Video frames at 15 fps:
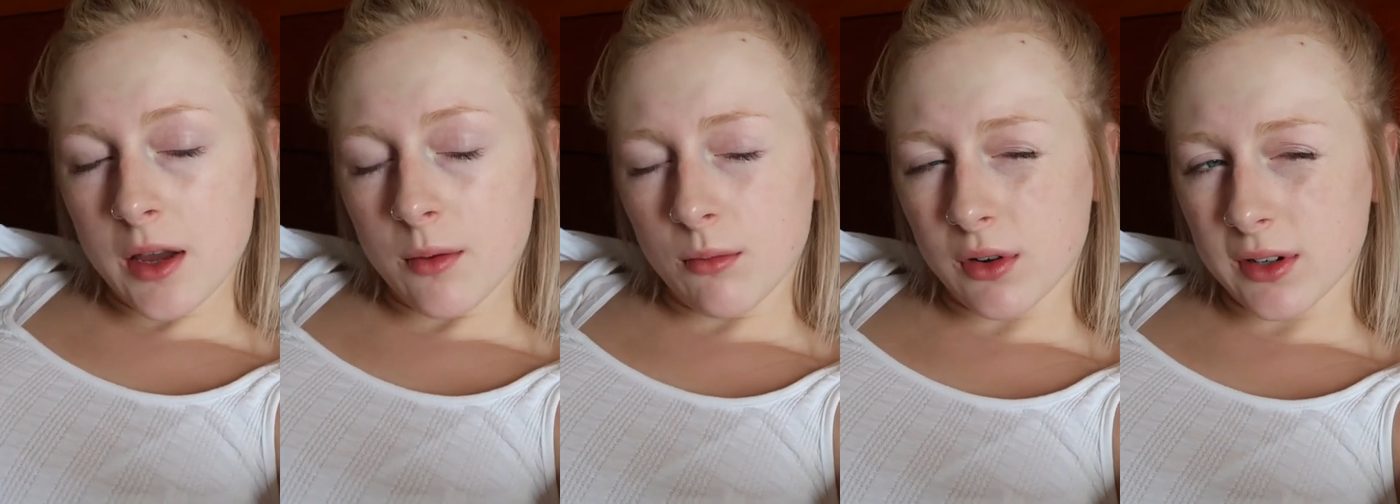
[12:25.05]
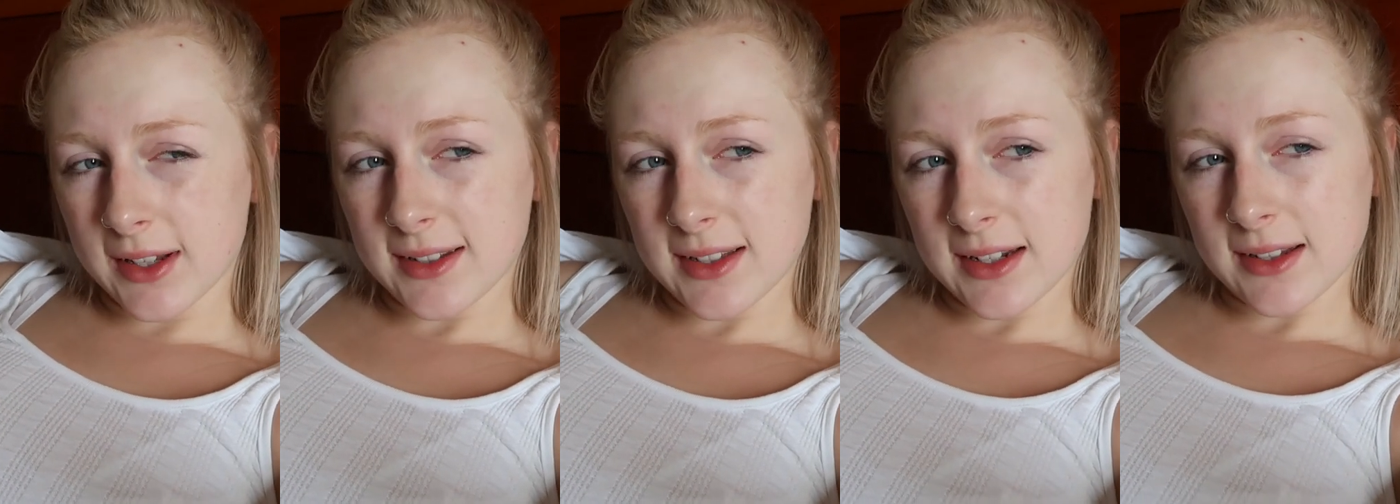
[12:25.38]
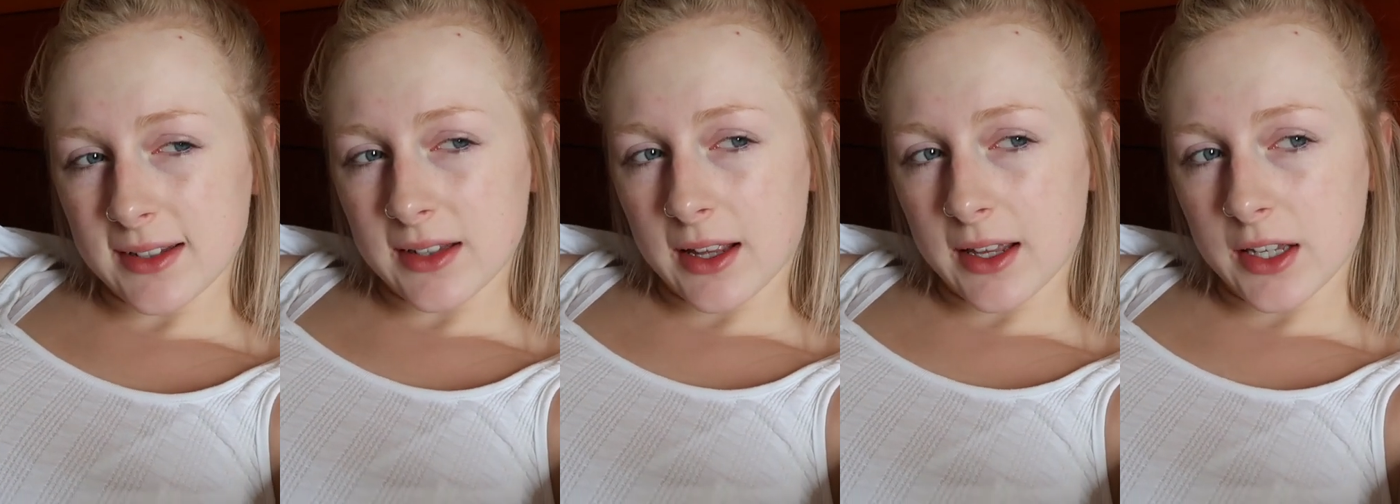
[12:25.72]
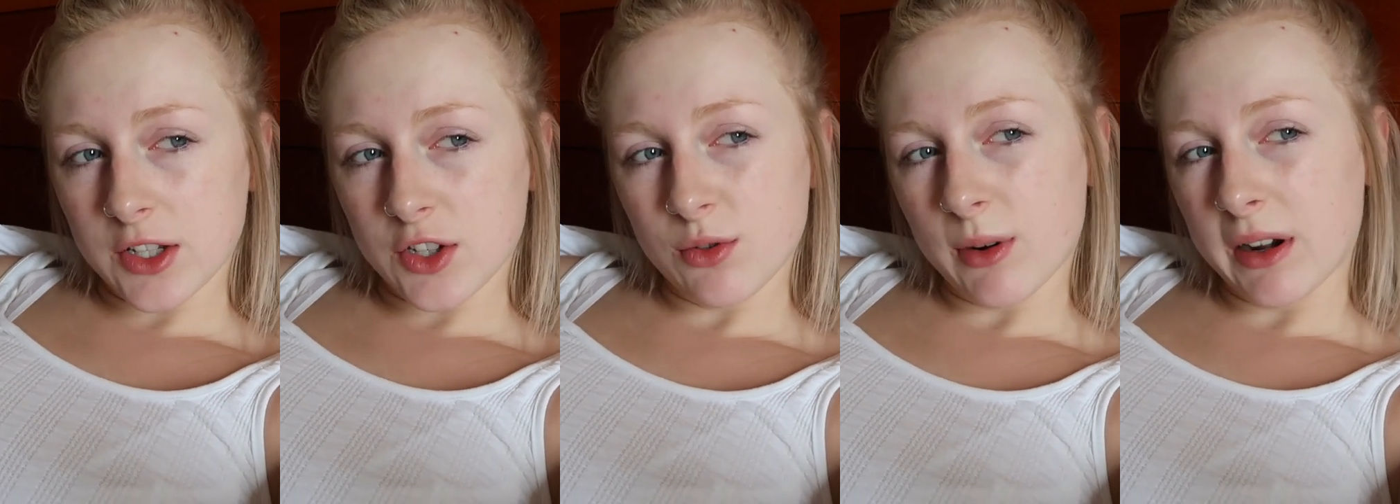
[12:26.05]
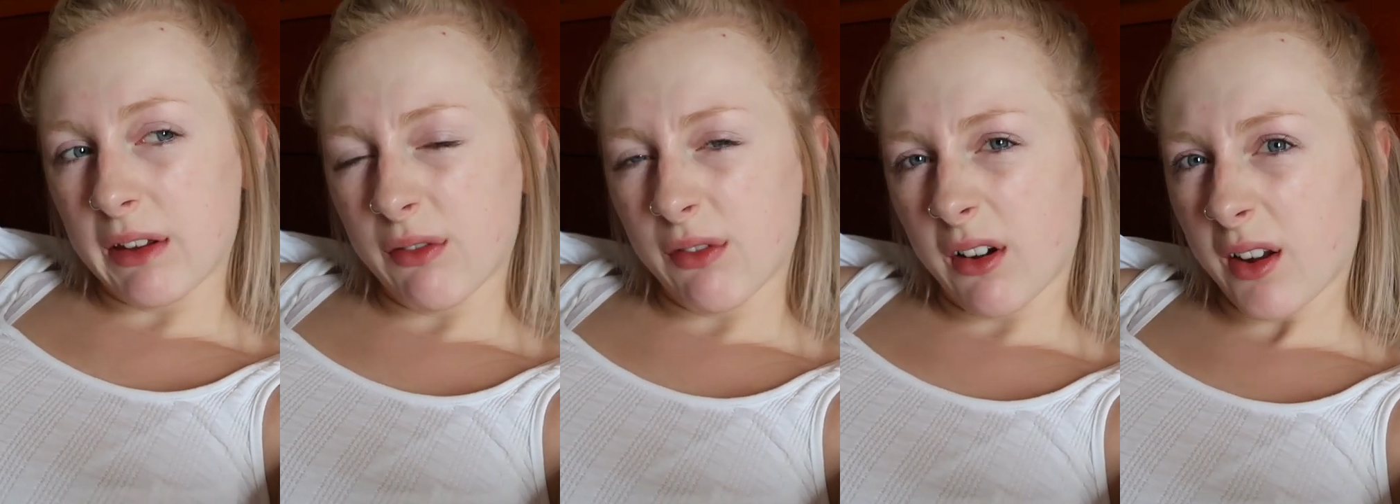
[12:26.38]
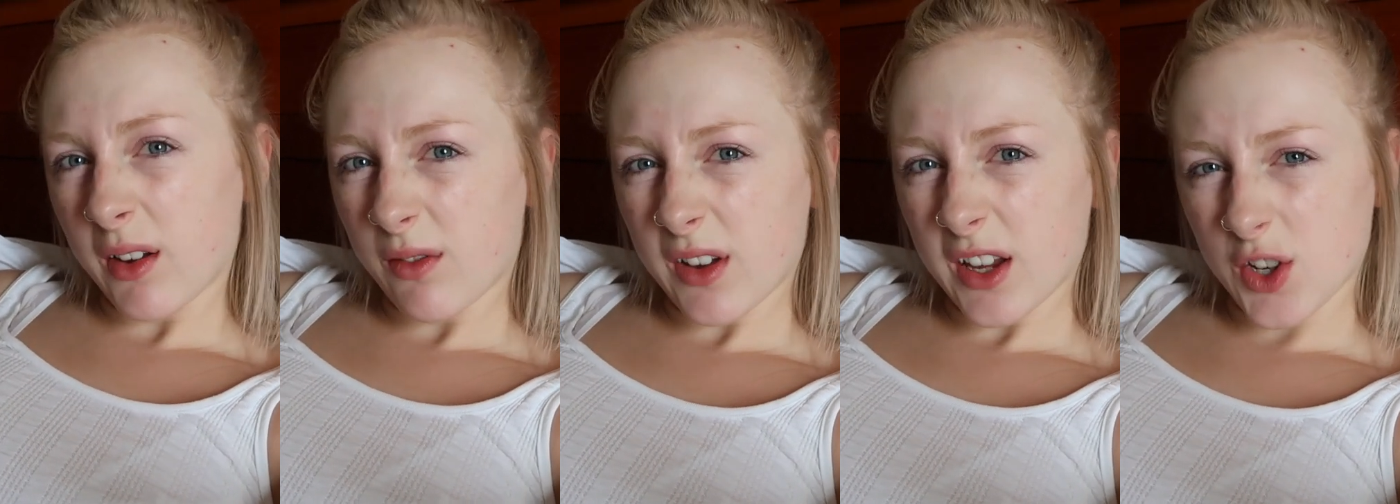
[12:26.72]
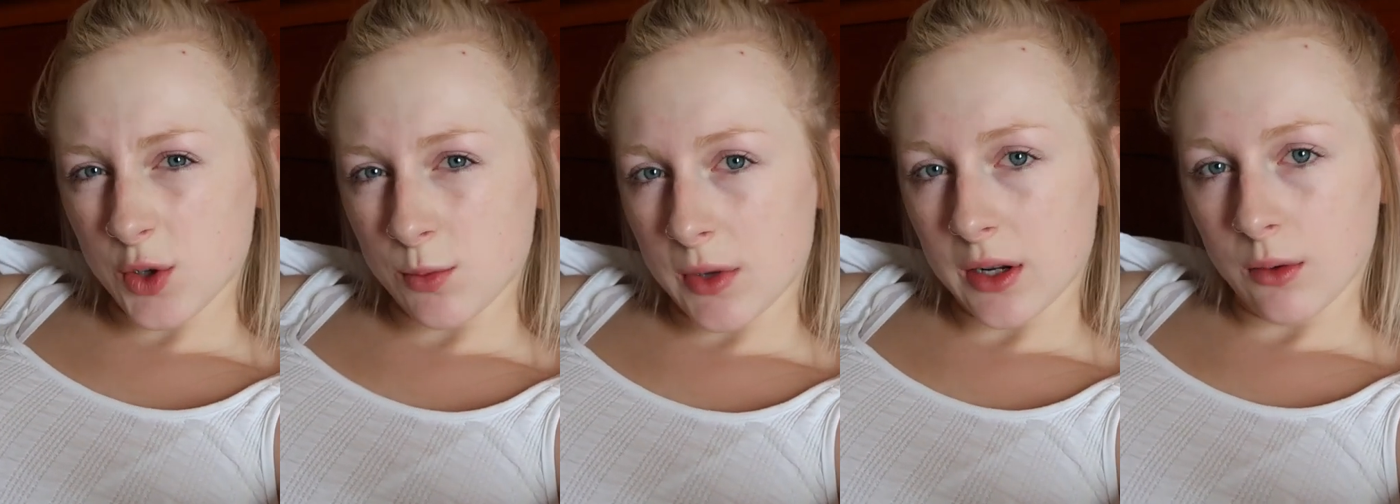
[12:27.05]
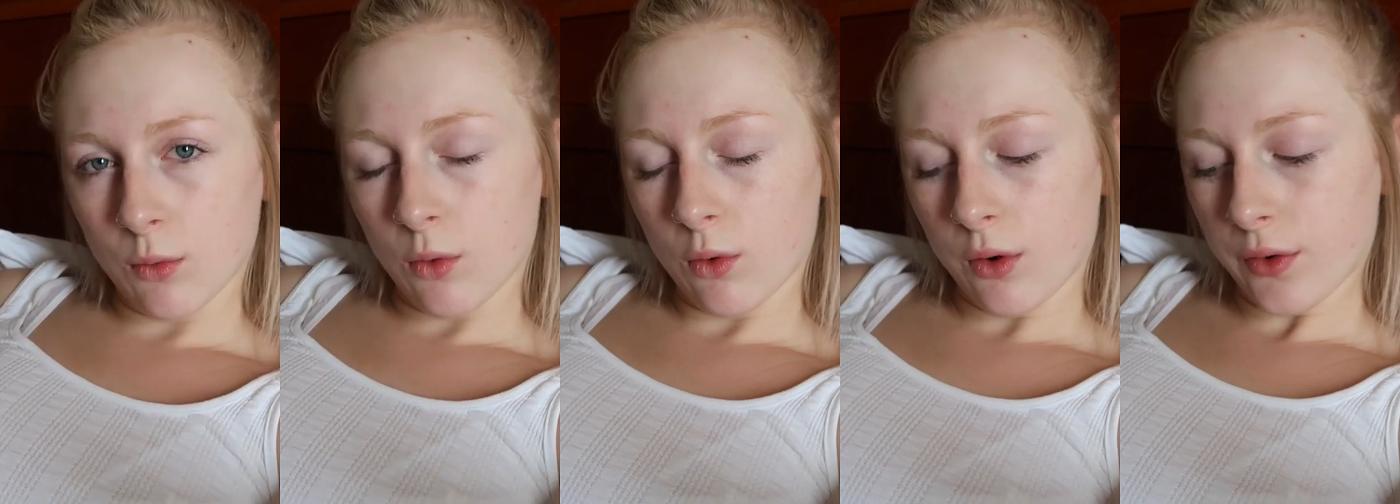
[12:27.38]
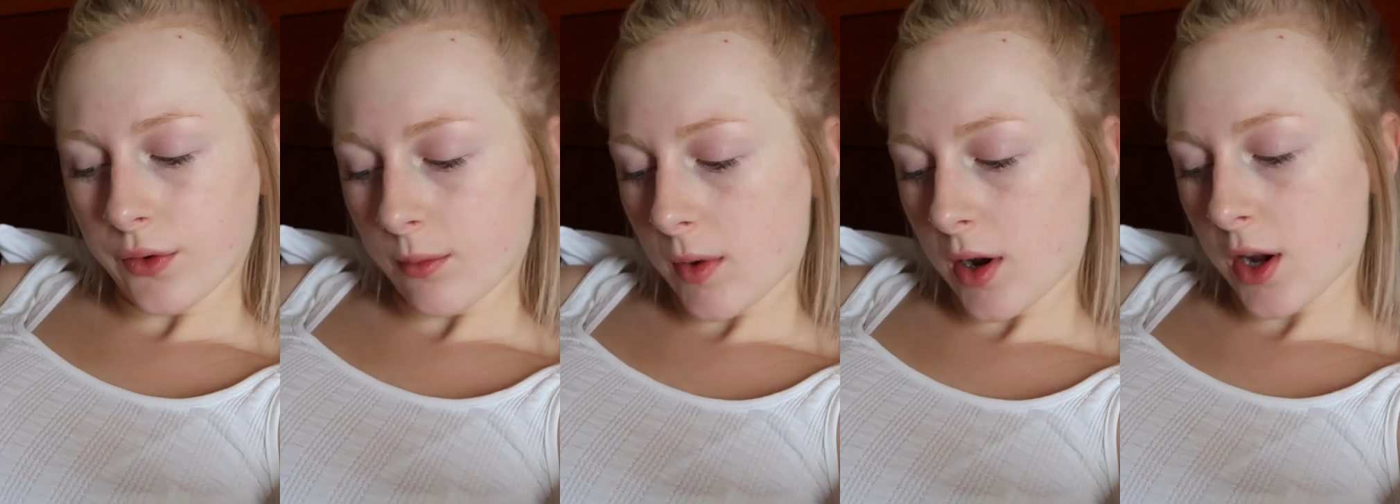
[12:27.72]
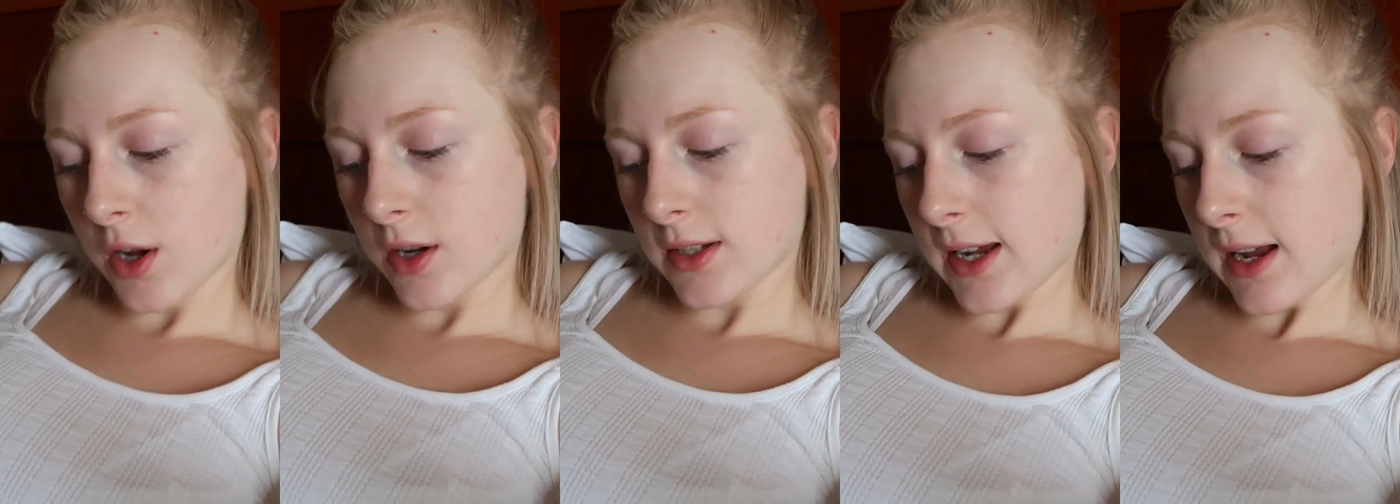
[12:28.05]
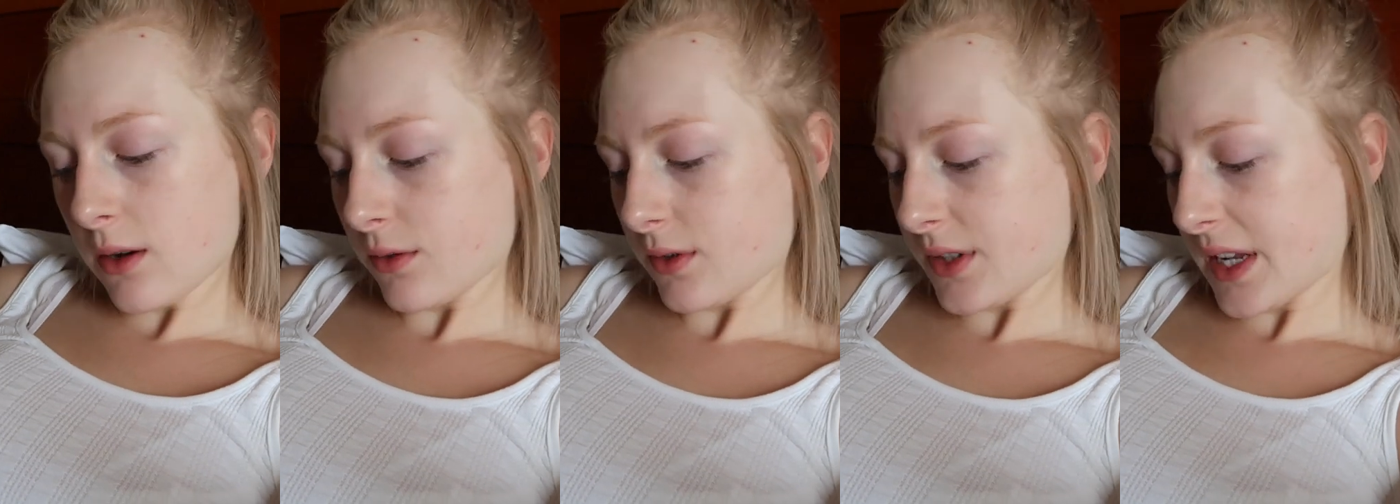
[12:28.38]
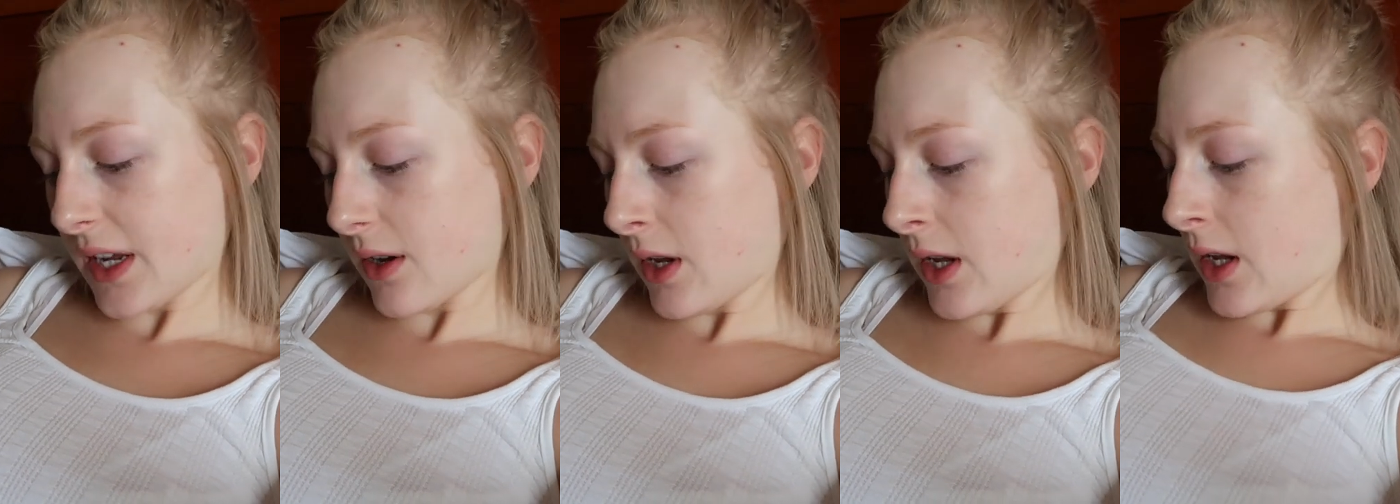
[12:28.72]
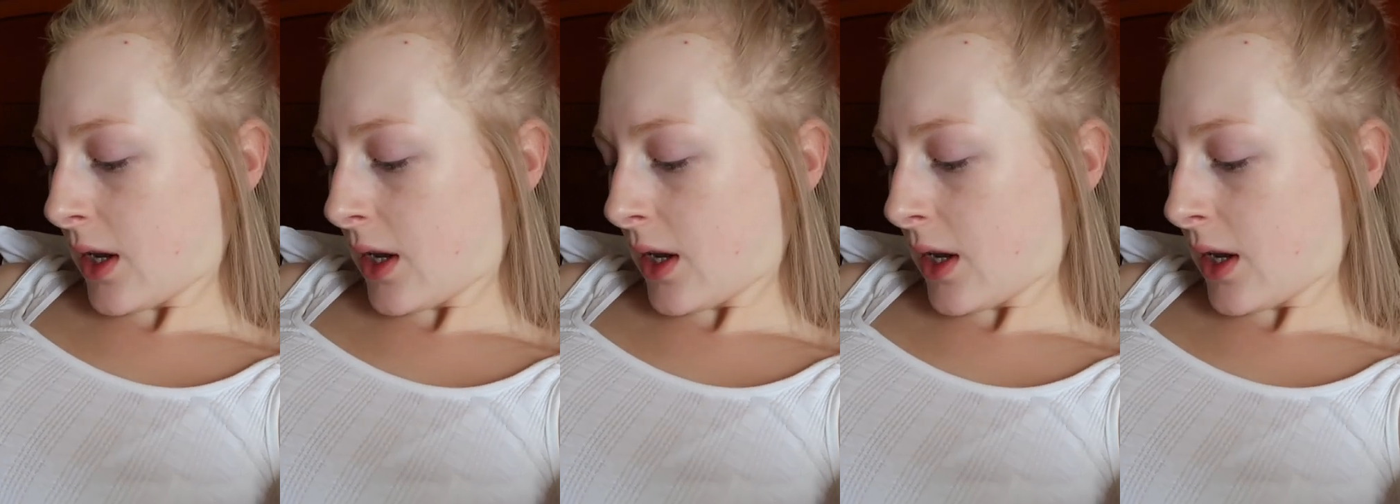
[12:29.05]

Molly said it's like a twenty-five-ish minute walk from our hotel, so